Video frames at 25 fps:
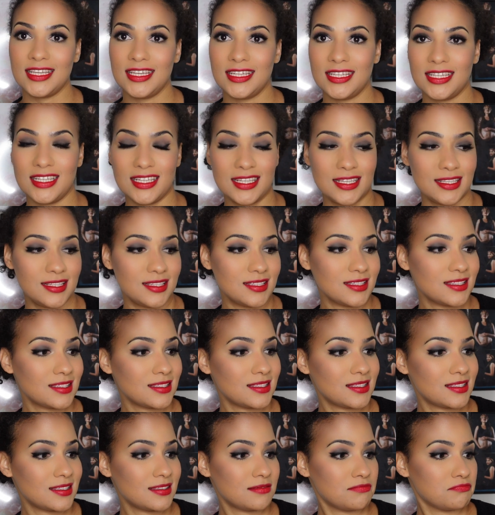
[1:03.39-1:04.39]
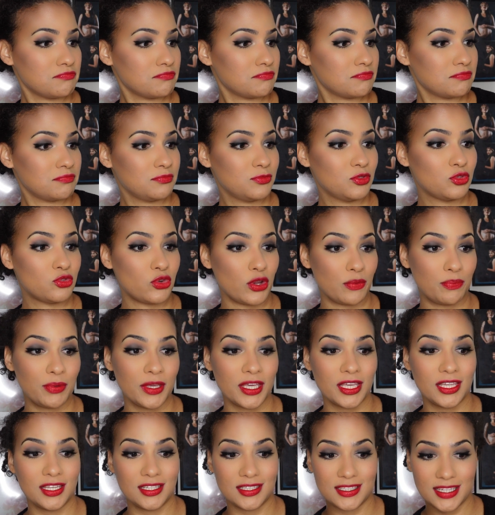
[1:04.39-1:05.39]
It is
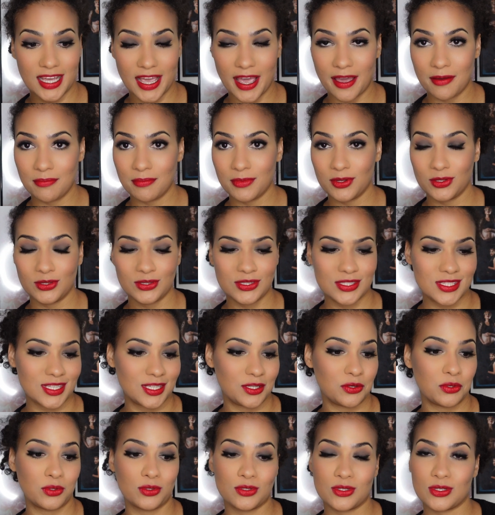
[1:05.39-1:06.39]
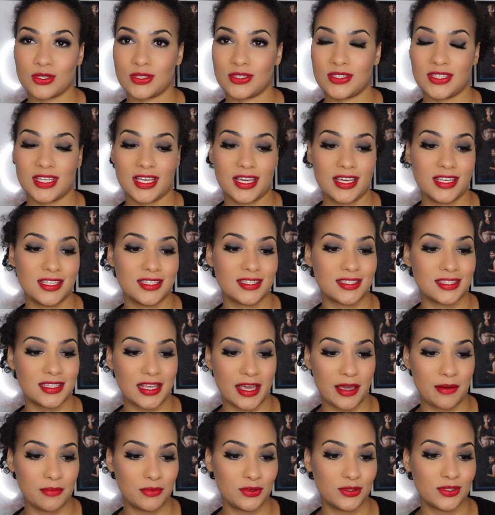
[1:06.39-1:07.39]
dripping in diamonds. It also says
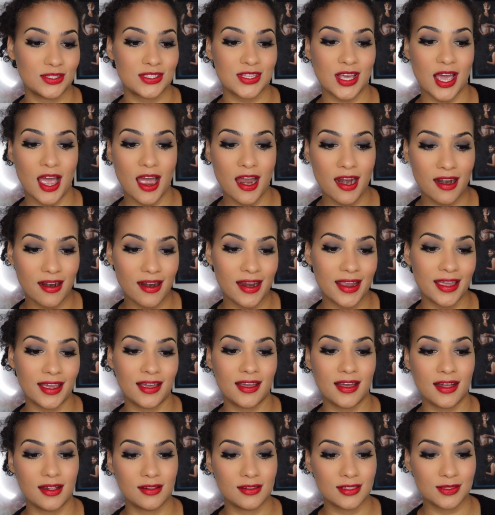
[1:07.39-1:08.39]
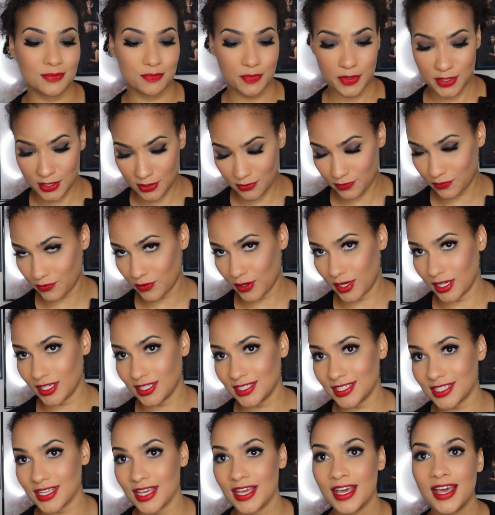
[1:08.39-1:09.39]
diamonds are a girl's best
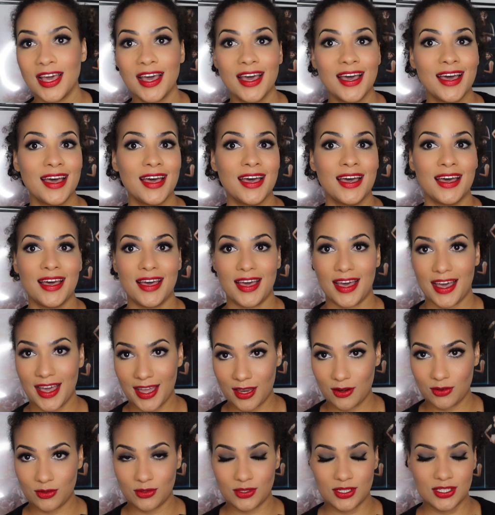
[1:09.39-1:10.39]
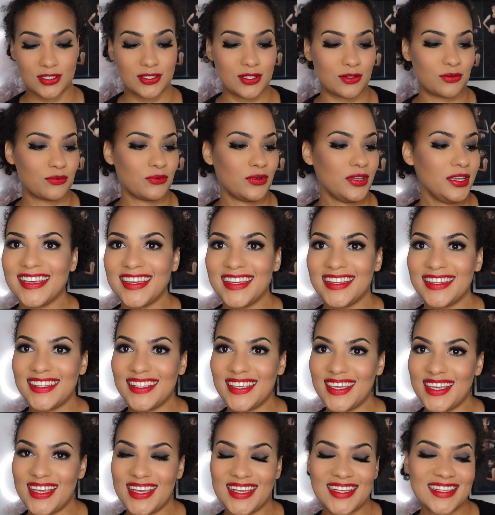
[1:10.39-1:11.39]
friend. I don't disagree. It
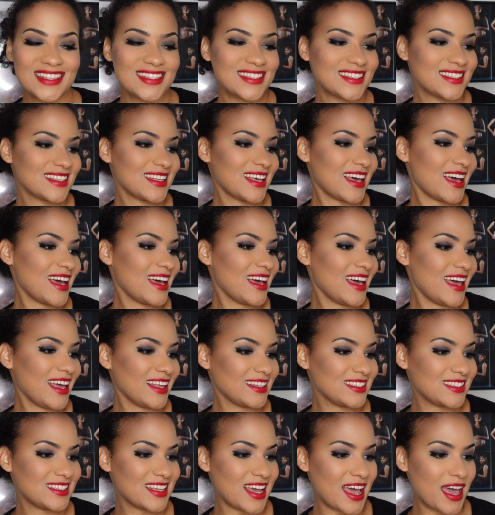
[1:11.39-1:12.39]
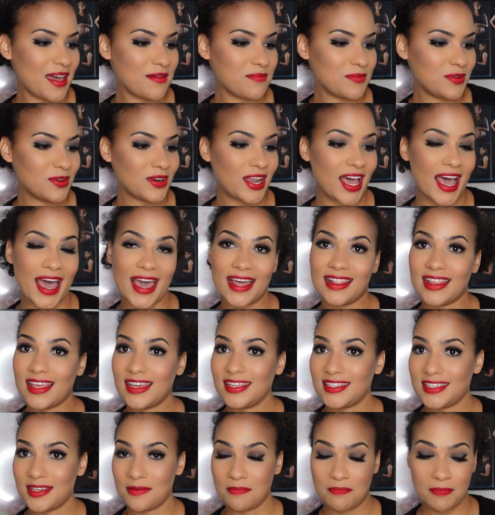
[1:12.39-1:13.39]
is a diamond
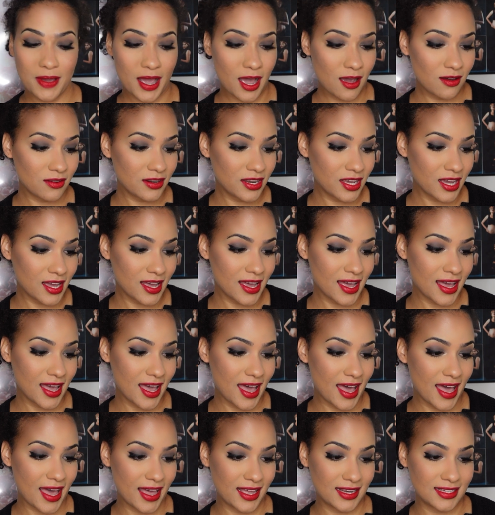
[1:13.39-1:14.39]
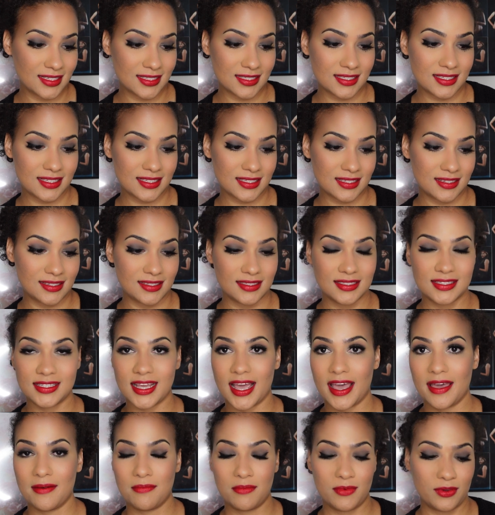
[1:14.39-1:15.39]
highlighting powder and
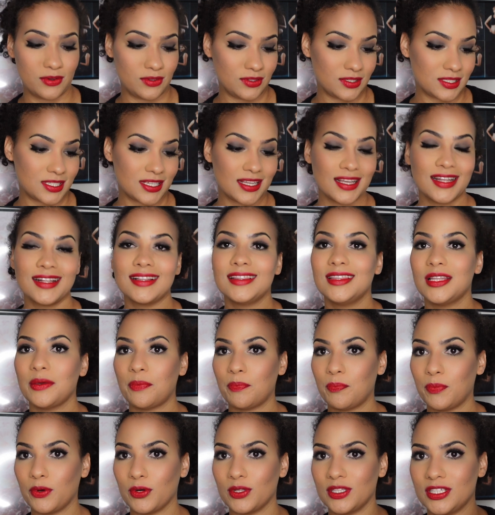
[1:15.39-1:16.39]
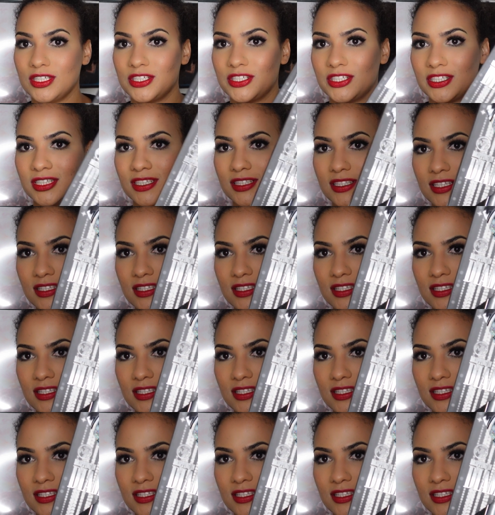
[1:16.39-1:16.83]
diamond lip polish.